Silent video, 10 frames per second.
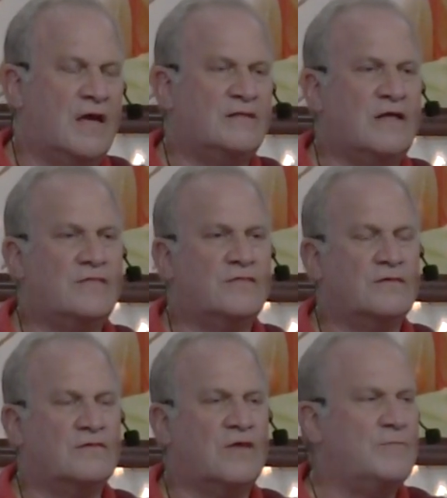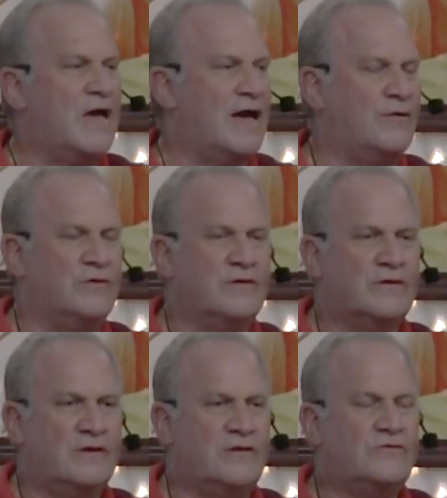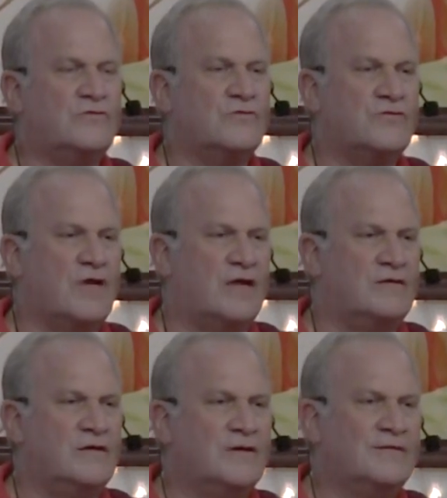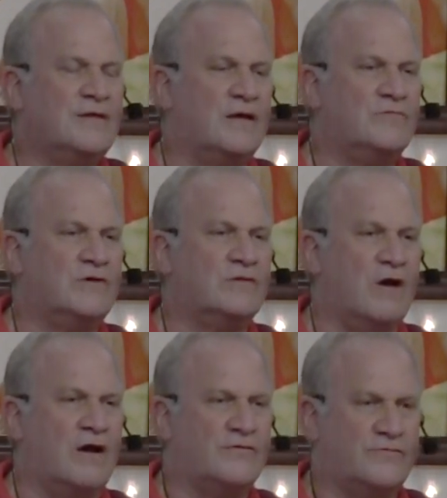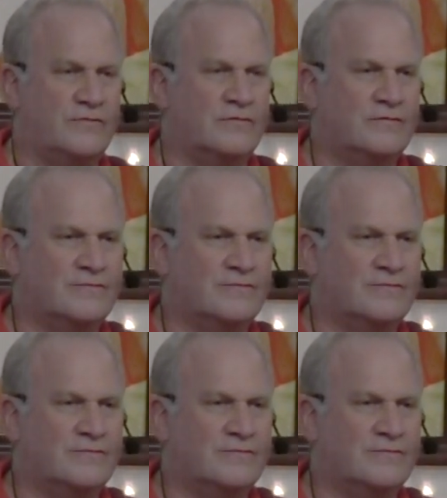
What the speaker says: And that's somehow easier said than realized.